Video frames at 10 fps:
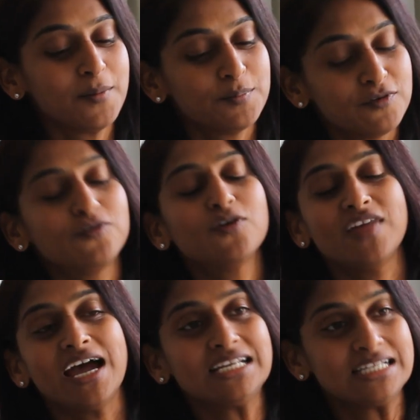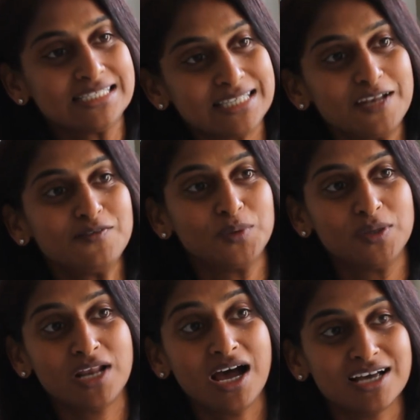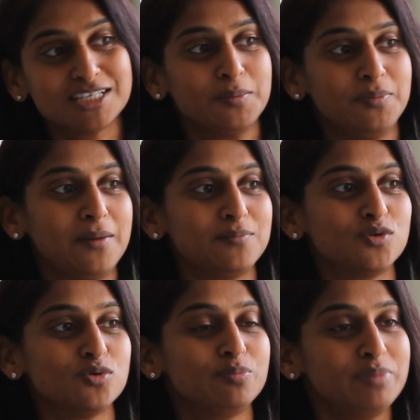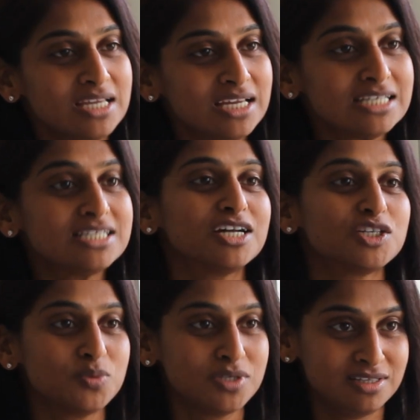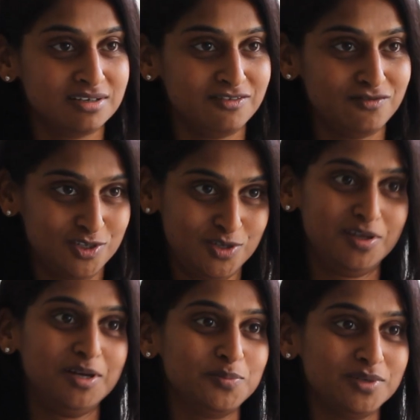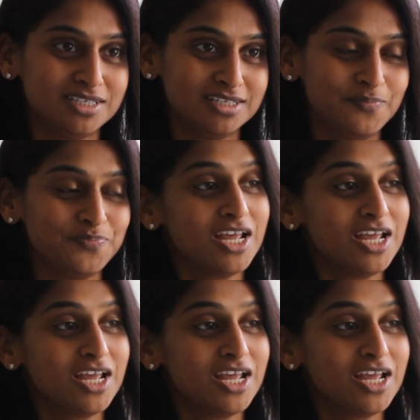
before that itself, we will ask them to be in touch with physiotherapists.